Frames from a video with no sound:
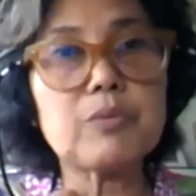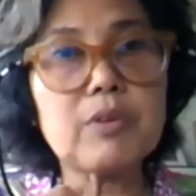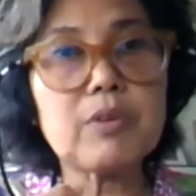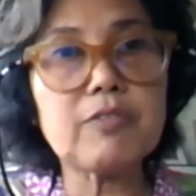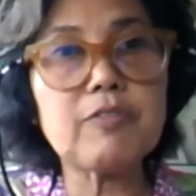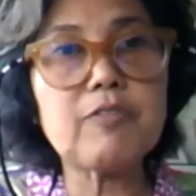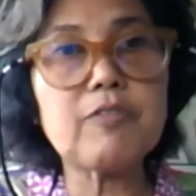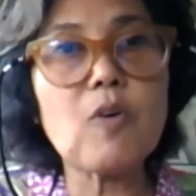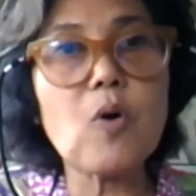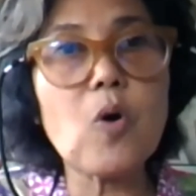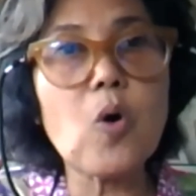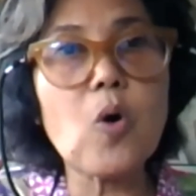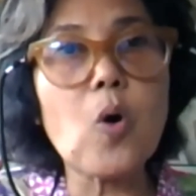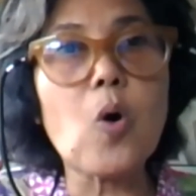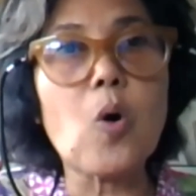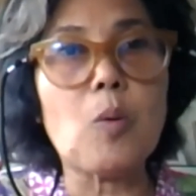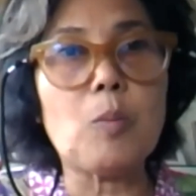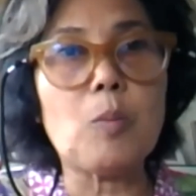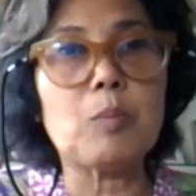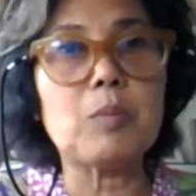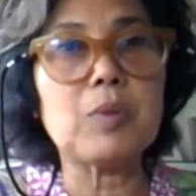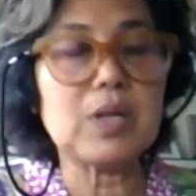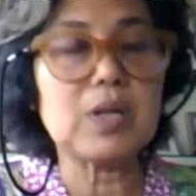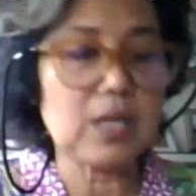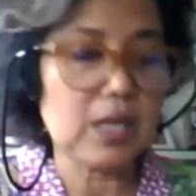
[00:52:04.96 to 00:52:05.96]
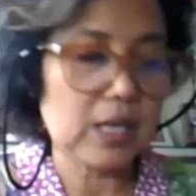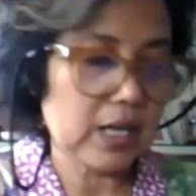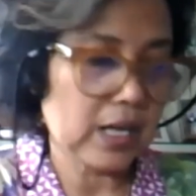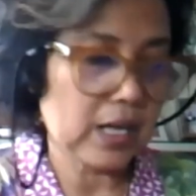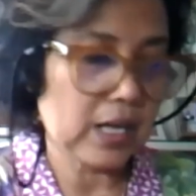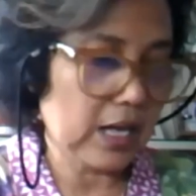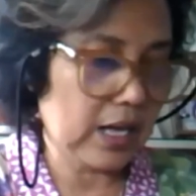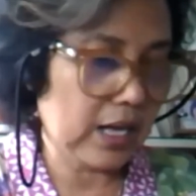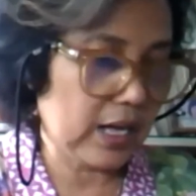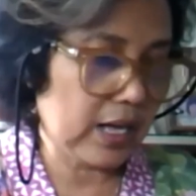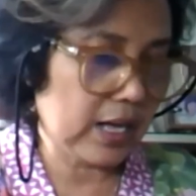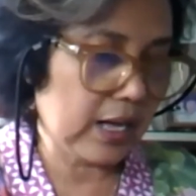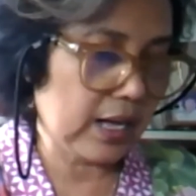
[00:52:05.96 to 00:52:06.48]
reform.
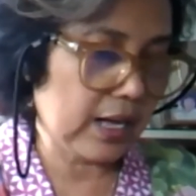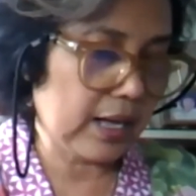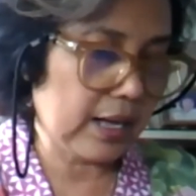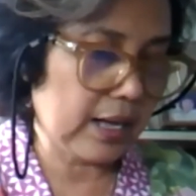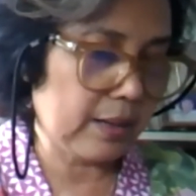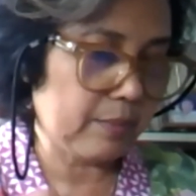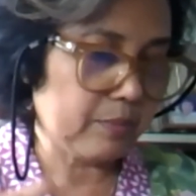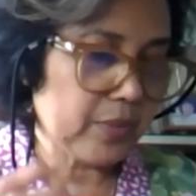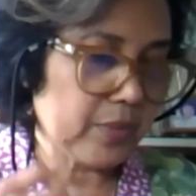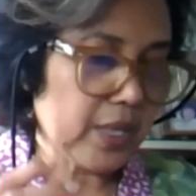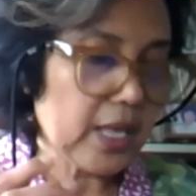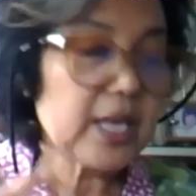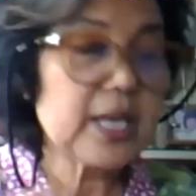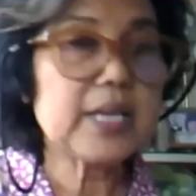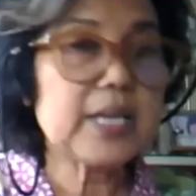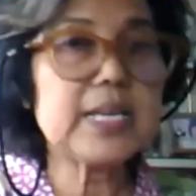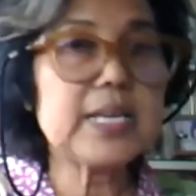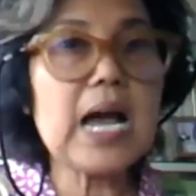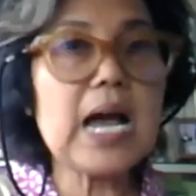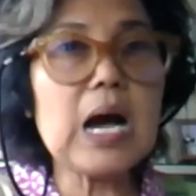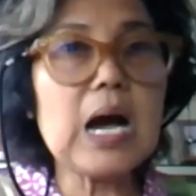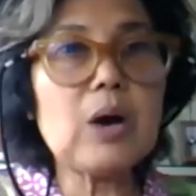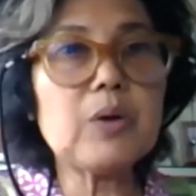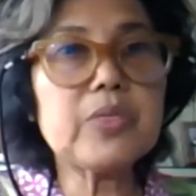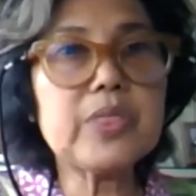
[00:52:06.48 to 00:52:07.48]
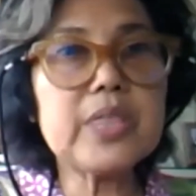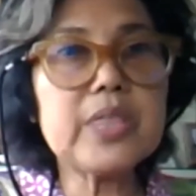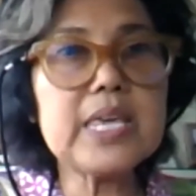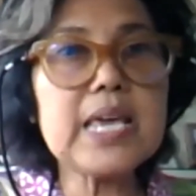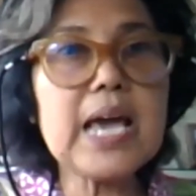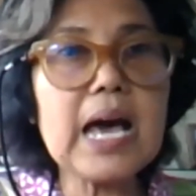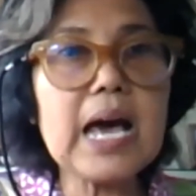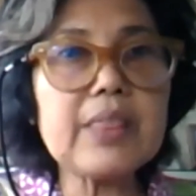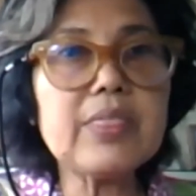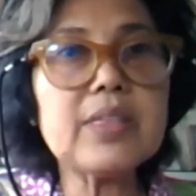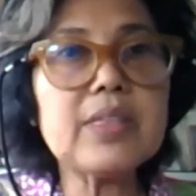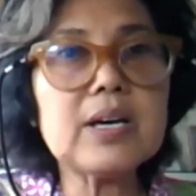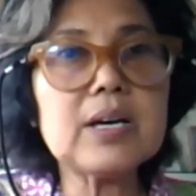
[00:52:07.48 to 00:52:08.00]
Now, the
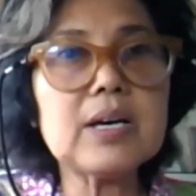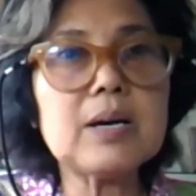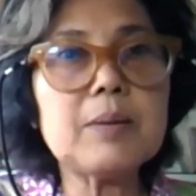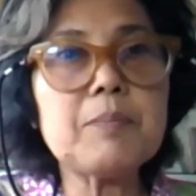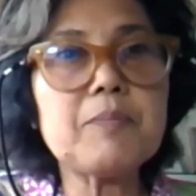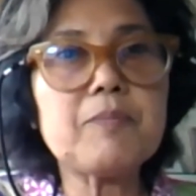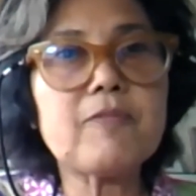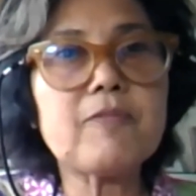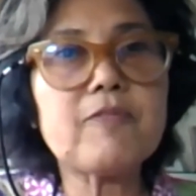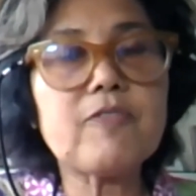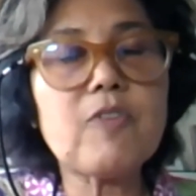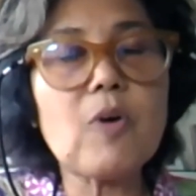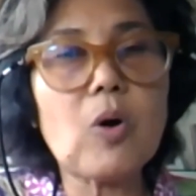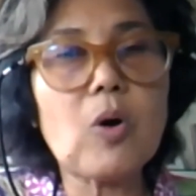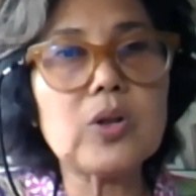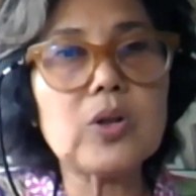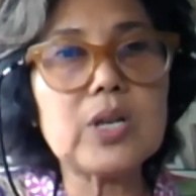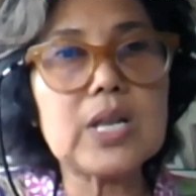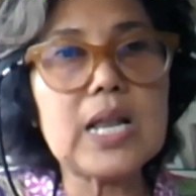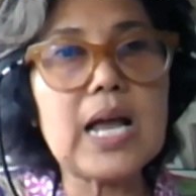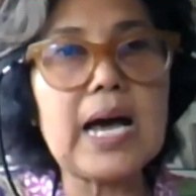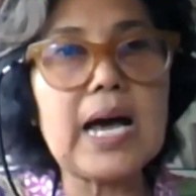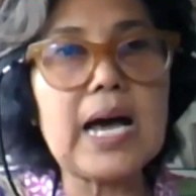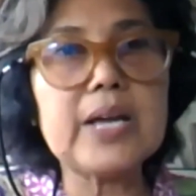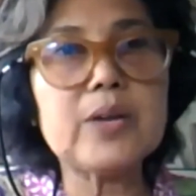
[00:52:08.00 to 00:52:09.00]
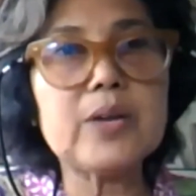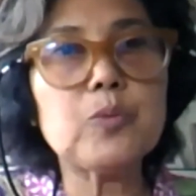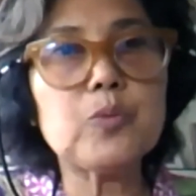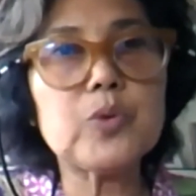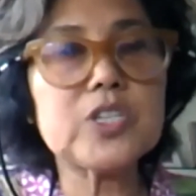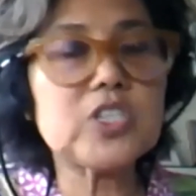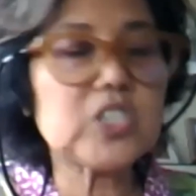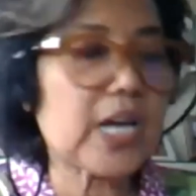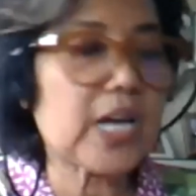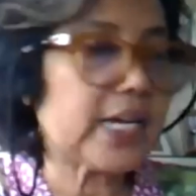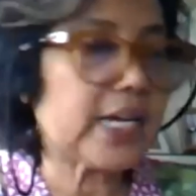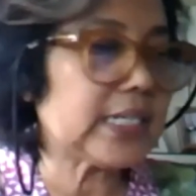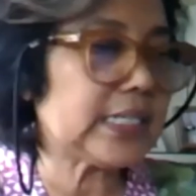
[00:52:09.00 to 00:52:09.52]
other fault line,
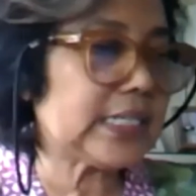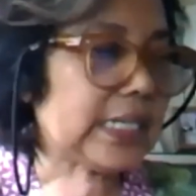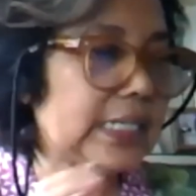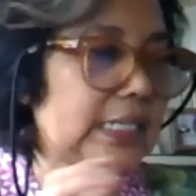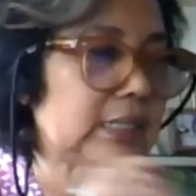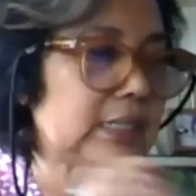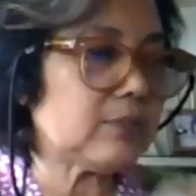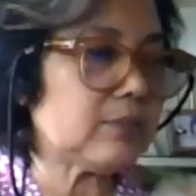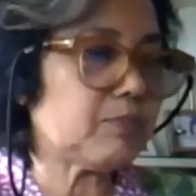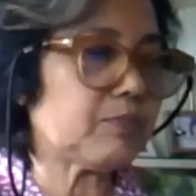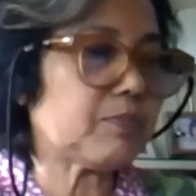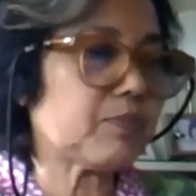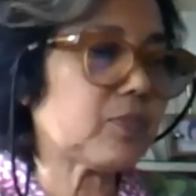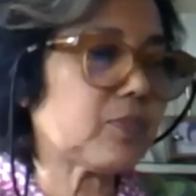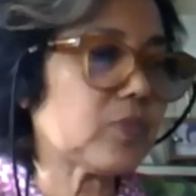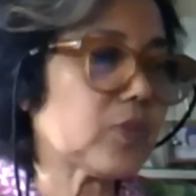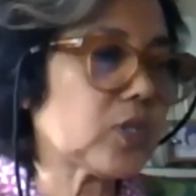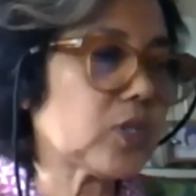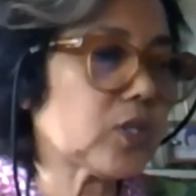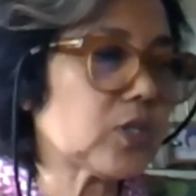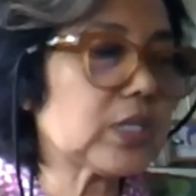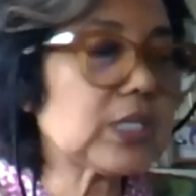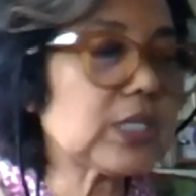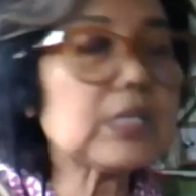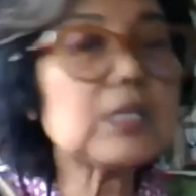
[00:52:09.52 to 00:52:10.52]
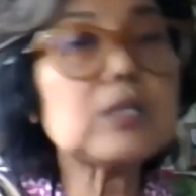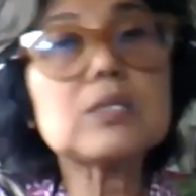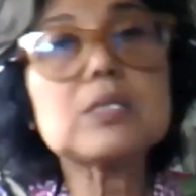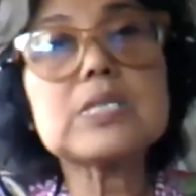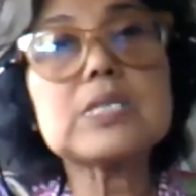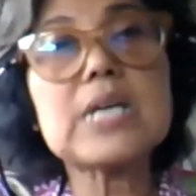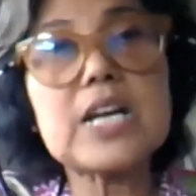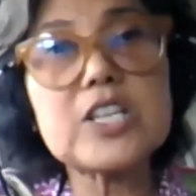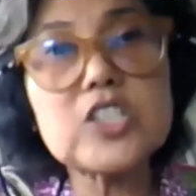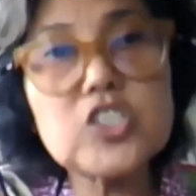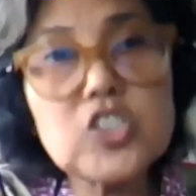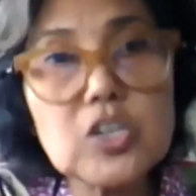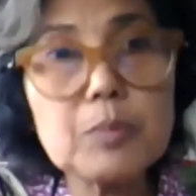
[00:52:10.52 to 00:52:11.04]
which I didn't
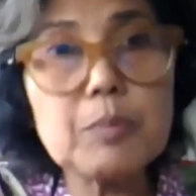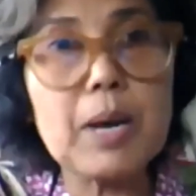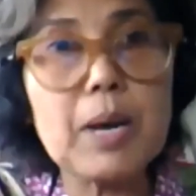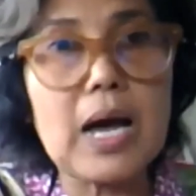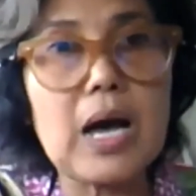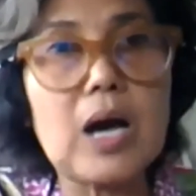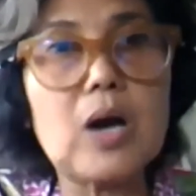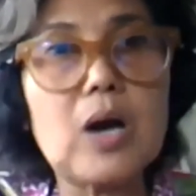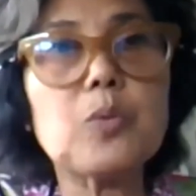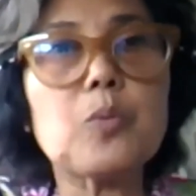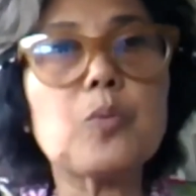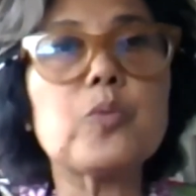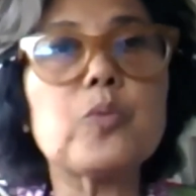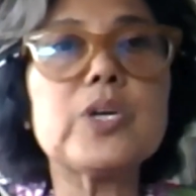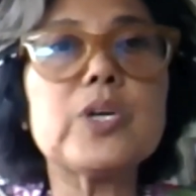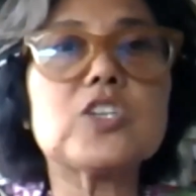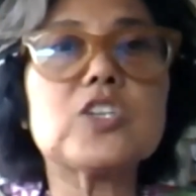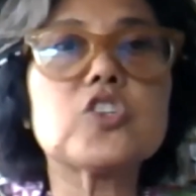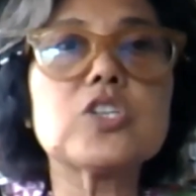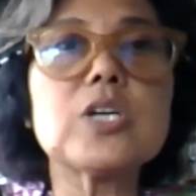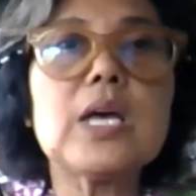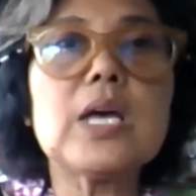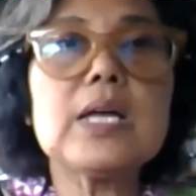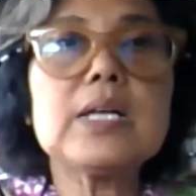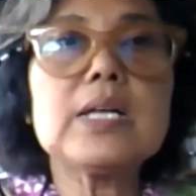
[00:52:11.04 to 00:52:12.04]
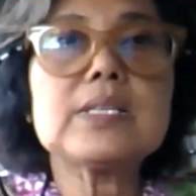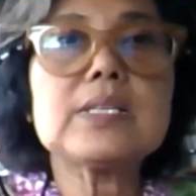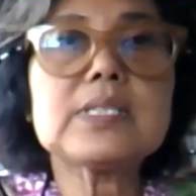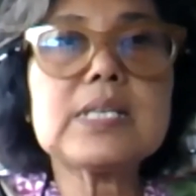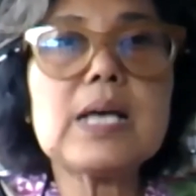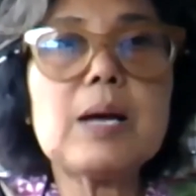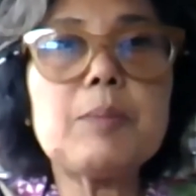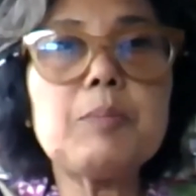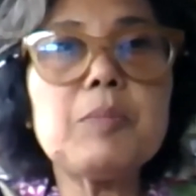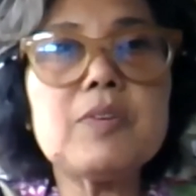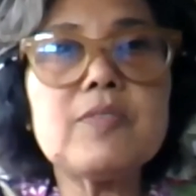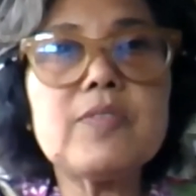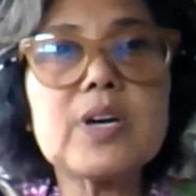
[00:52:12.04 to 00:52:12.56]
touch about, which
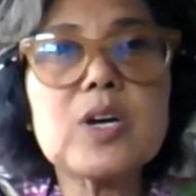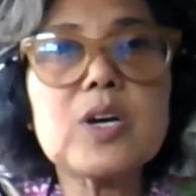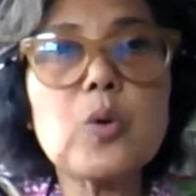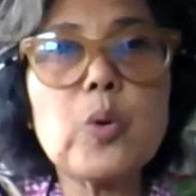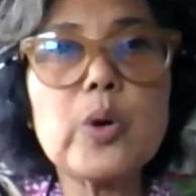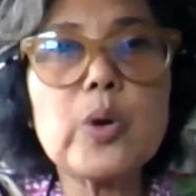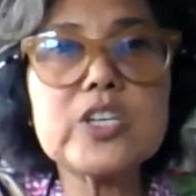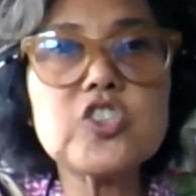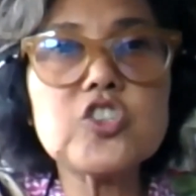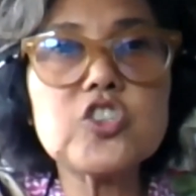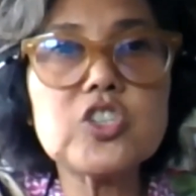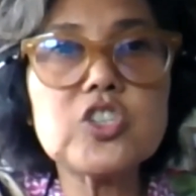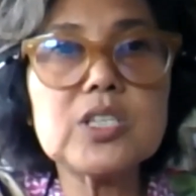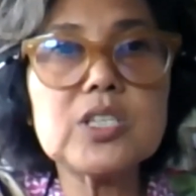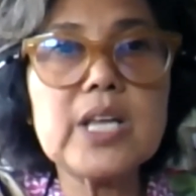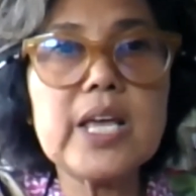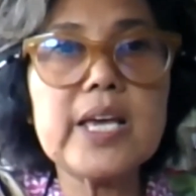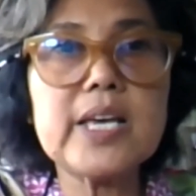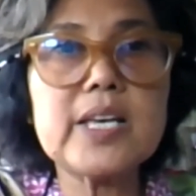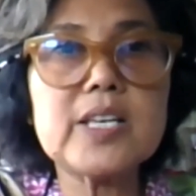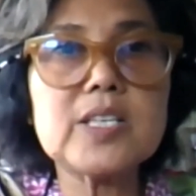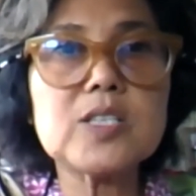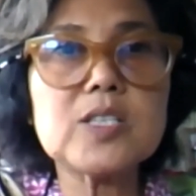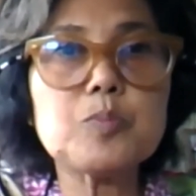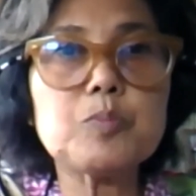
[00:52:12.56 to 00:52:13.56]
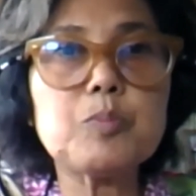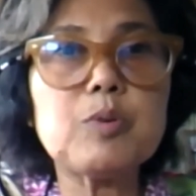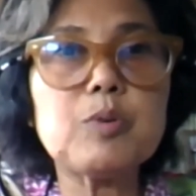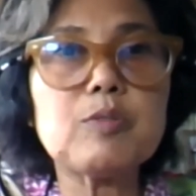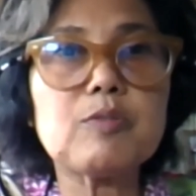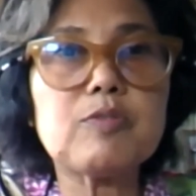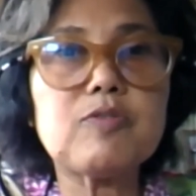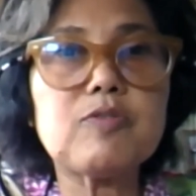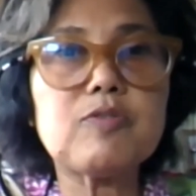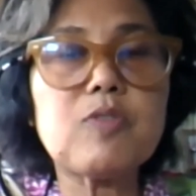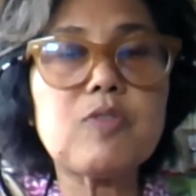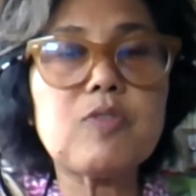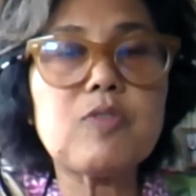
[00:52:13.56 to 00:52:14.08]
some of the questionnaires
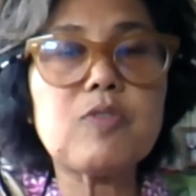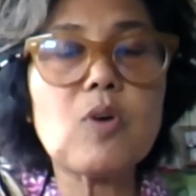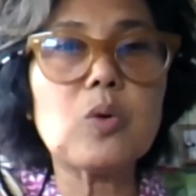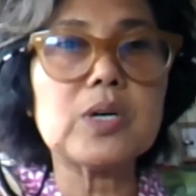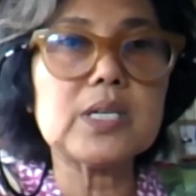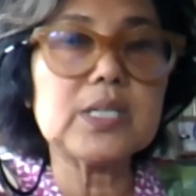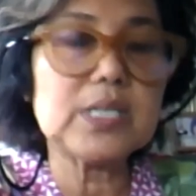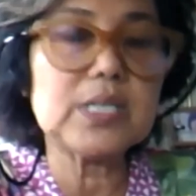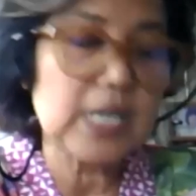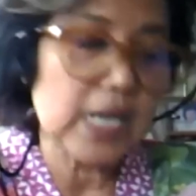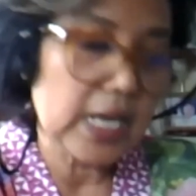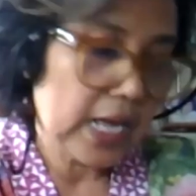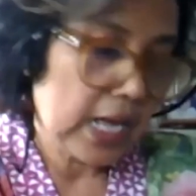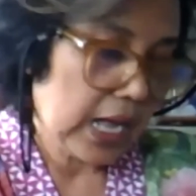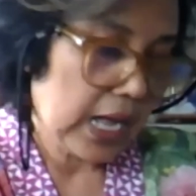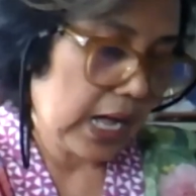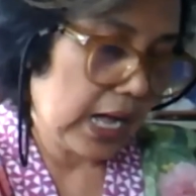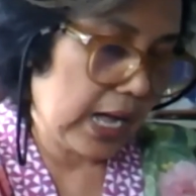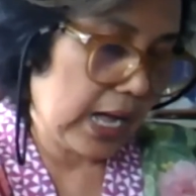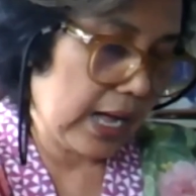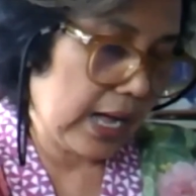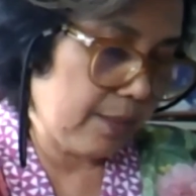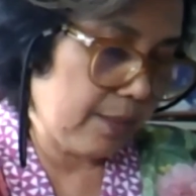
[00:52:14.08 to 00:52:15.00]
put forward,